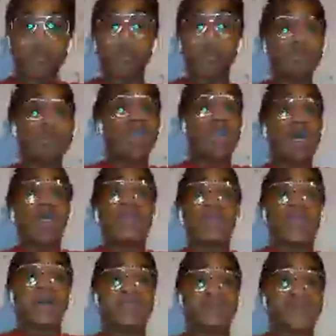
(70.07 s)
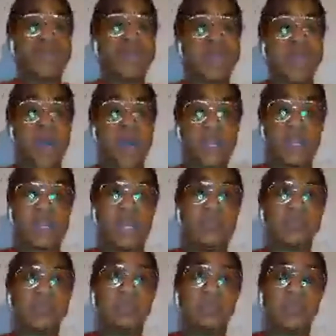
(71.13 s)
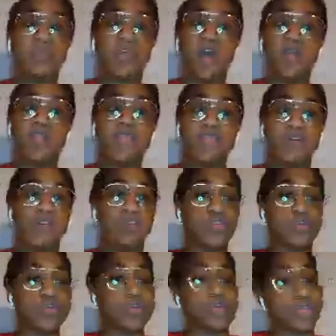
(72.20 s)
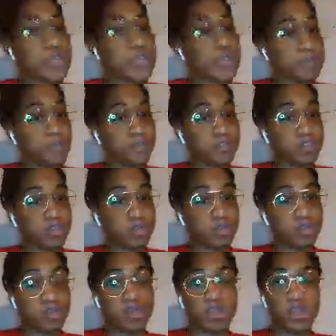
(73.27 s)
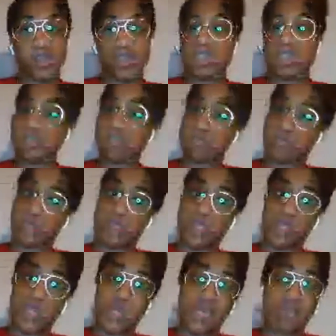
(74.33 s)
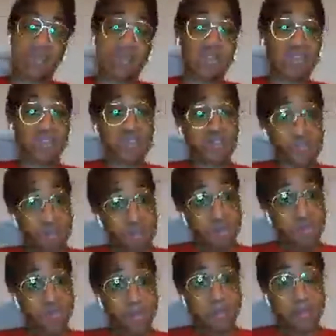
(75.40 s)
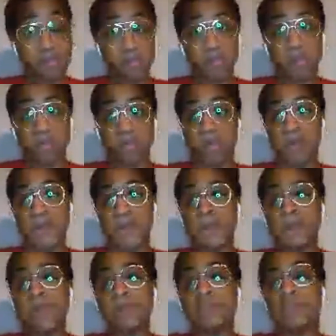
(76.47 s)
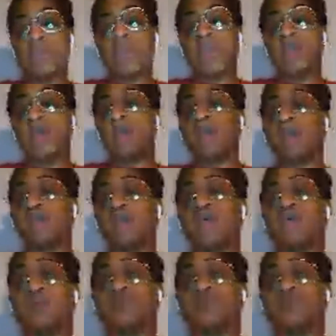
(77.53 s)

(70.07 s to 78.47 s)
last week I did an episode called the vulnerability episode. This week is the growth episode. You know,